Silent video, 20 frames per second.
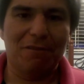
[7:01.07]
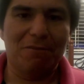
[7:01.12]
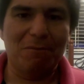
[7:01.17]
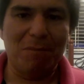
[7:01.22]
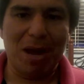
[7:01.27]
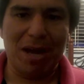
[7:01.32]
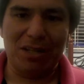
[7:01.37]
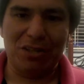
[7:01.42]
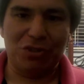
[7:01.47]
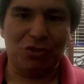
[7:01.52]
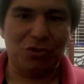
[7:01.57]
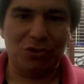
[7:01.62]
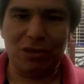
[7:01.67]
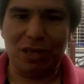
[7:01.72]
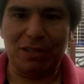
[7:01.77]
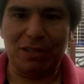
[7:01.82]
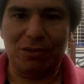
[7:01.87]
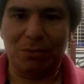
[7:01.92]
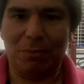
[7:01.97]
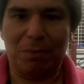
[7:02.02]
master
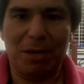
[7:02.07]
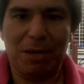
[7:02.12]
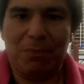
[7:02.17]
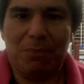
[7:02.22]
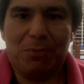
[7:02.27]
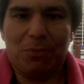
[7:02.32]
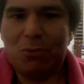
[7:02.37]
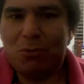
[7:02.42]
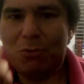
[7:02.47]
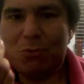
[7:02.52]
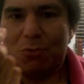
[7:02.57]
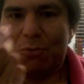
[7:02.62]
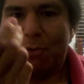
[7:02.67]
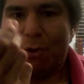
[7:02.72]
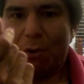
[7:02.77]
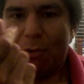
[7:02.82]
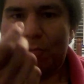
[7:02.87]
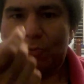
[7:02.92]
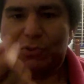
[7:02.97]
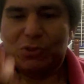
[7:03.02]
the people
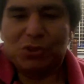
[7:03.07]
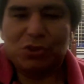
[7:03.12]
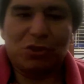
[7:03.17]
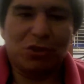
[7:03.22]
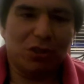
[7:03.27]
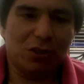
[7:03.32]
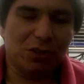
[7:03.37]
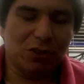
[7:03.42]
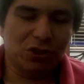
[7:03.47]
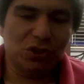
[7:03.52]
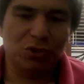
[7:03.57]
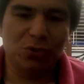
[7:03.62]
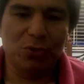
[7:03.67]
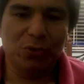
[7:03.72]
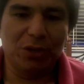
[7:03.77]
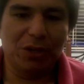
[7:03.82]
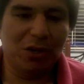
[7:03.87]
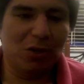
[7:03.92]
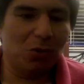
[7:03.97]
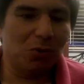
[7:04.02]
who owns the
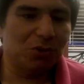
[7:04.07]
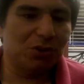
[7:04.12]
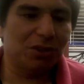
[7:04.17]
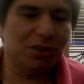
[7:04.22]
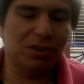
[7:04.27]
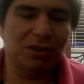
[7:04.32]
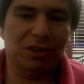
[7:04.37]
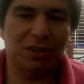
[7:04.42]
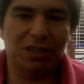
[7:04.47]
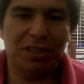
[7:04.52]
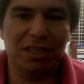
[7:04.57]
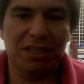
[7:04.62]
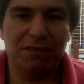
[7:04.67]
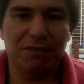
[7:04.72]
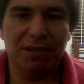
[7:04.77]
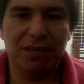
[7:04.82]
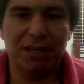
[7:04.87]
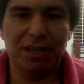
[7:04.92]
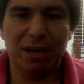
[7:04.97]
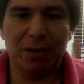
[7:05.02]
studios and the
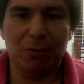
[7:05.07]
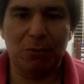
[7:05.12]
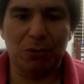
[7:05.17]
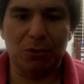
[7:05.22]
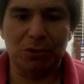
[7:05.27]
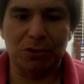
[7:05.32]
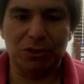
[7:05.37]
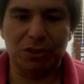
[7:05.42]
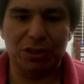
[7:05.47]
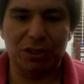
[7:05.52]
TV networks,